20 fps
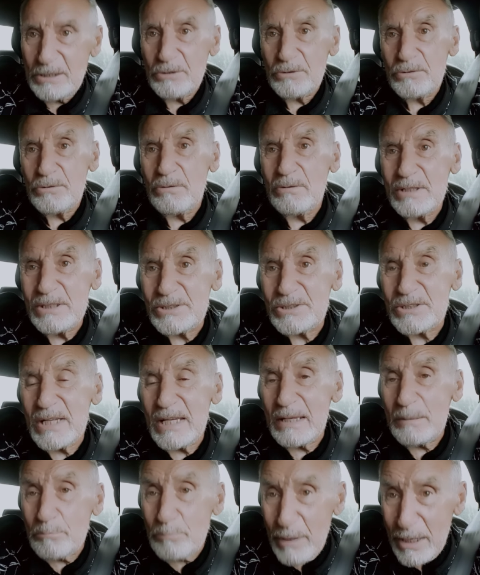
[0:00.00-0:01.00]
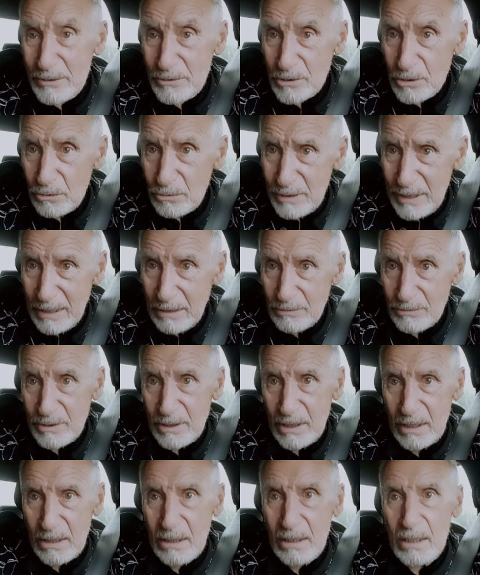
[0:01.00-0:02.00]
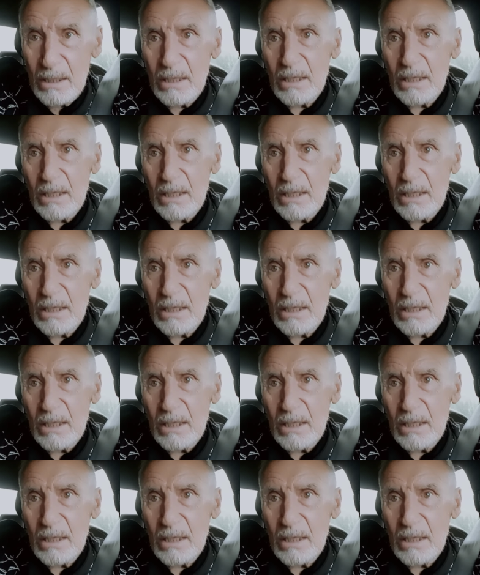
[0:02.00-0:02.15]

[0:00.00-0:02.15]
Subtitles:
you're only seeing Beth go down there